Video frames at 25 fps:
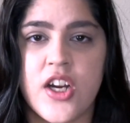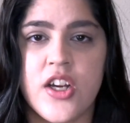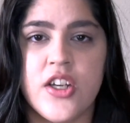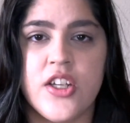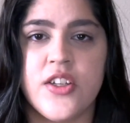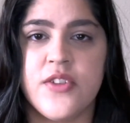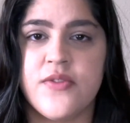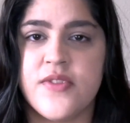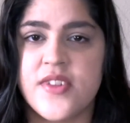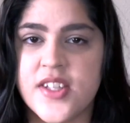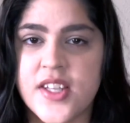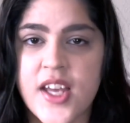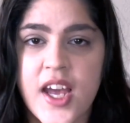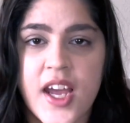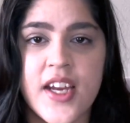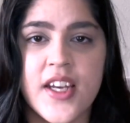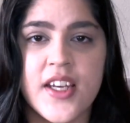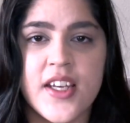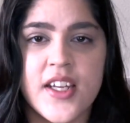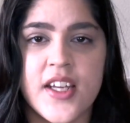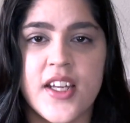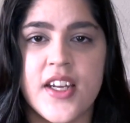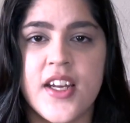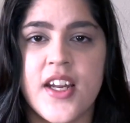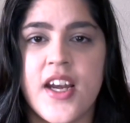and you've signed
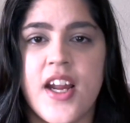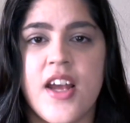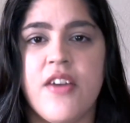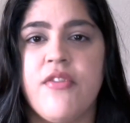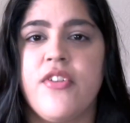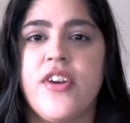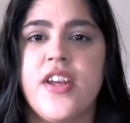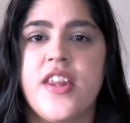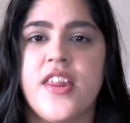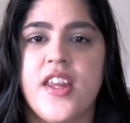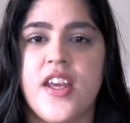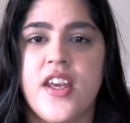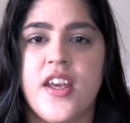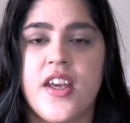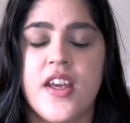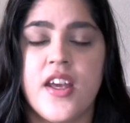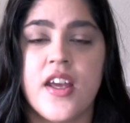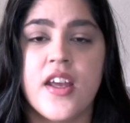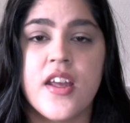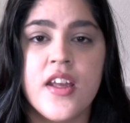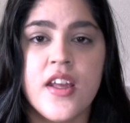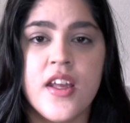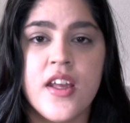in and everything,